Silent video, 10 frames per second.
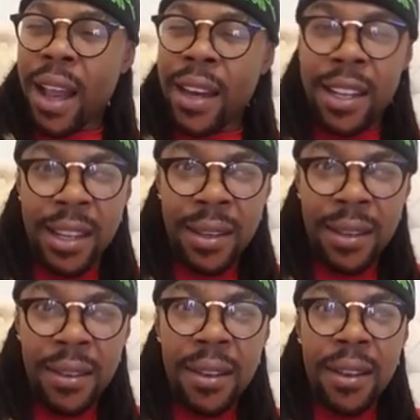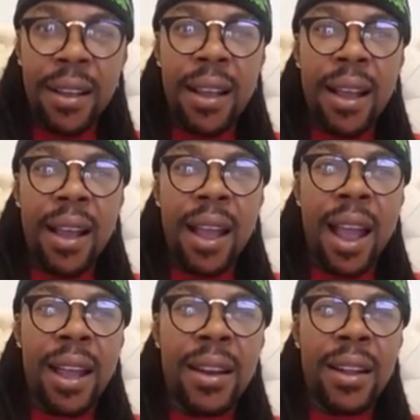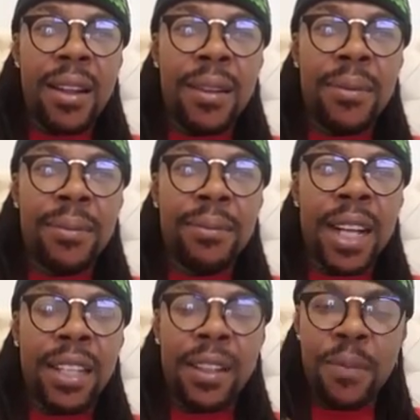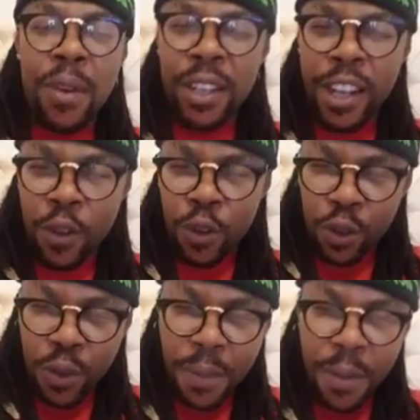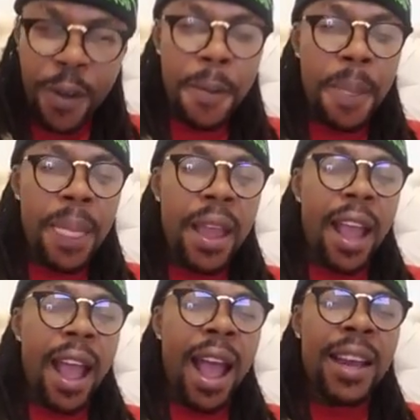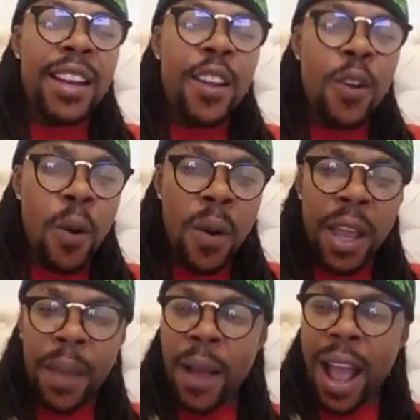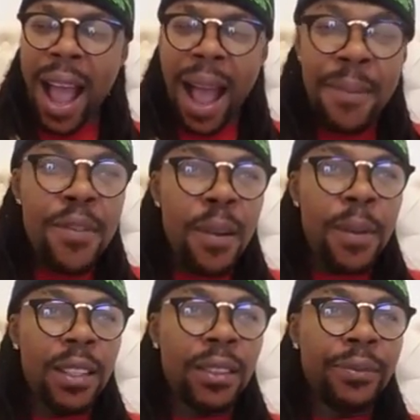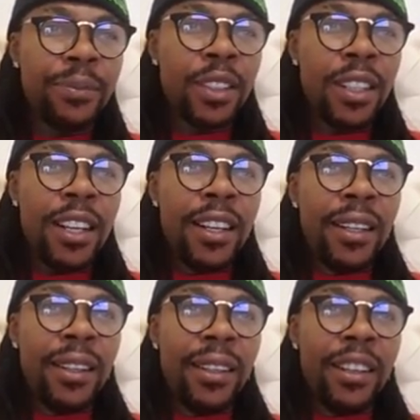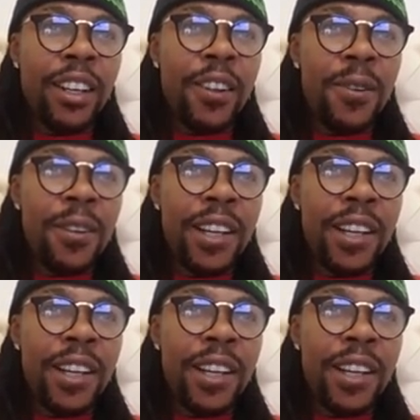Anini, and I think Monday Osumbo, and the whole heap of armed robbers. You know,